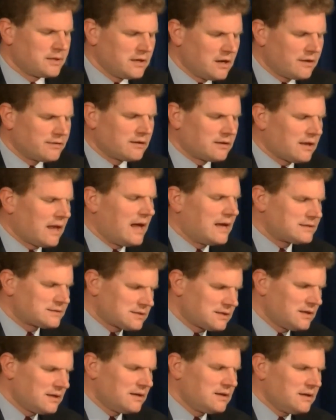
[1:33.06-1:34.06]
nonetheless,
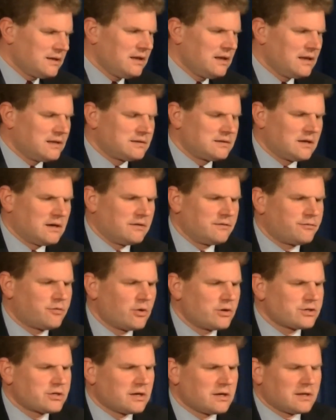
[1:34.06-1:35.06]
it
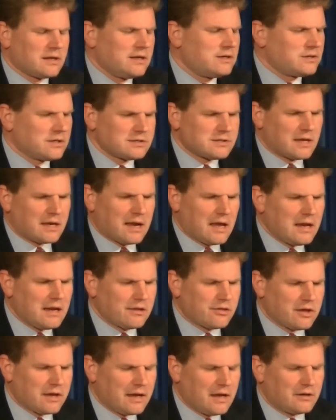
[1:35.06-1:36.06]
unfortunately, just like
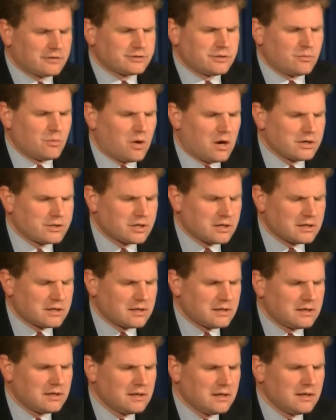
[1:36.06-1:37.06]
anything else in
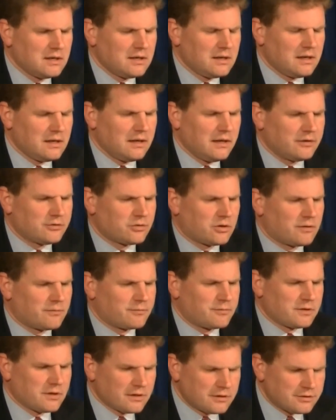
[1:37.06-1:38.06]
Washington, it is sort
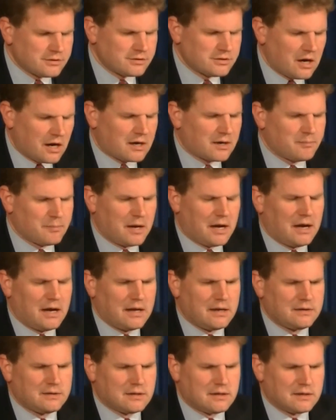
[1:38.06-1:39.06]
of stuck
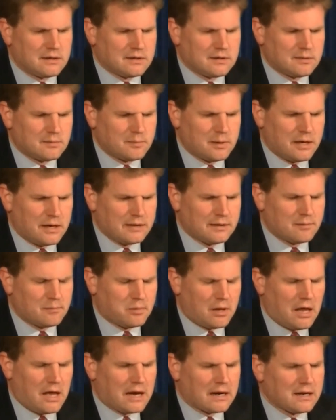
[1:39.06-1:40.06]
behind the
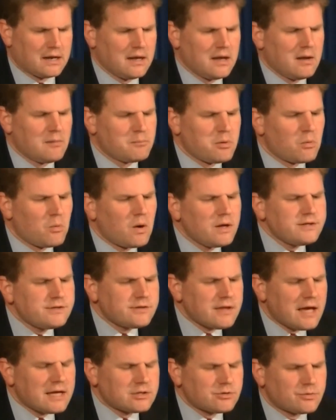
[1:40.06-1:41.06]
block. But once
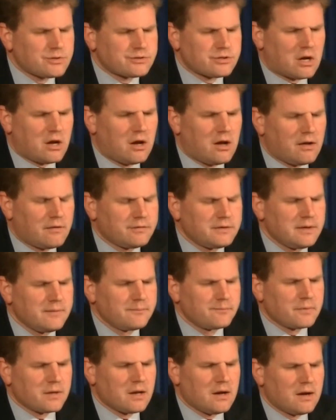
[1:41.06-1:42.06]
that's
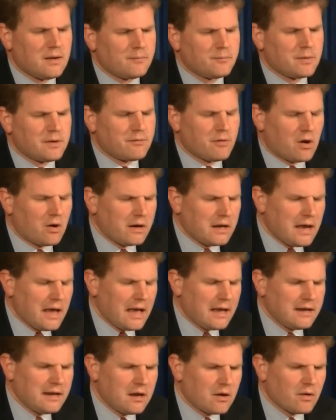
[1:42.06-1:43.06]
resolved, we've already
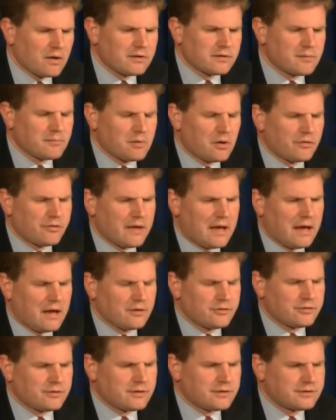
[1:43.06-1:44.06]
had hearings in both the
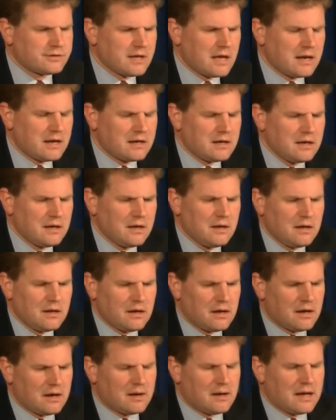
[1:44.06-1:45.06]
House and the Senate.
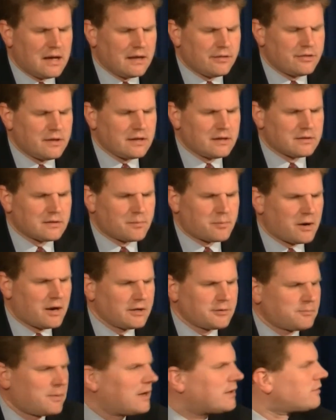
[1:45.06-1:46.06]
I think the
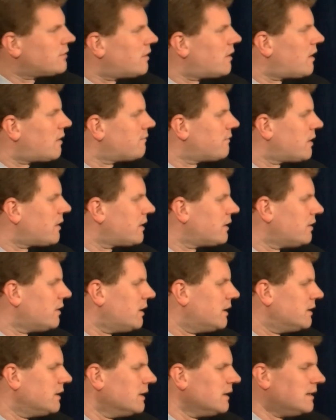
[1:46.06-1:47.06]
prospects are very
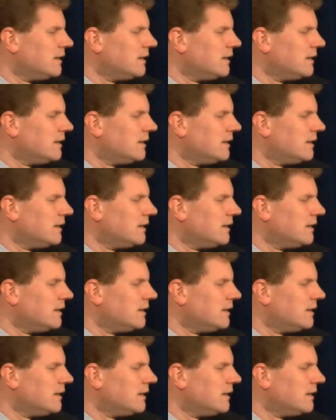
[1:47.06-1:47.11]
good.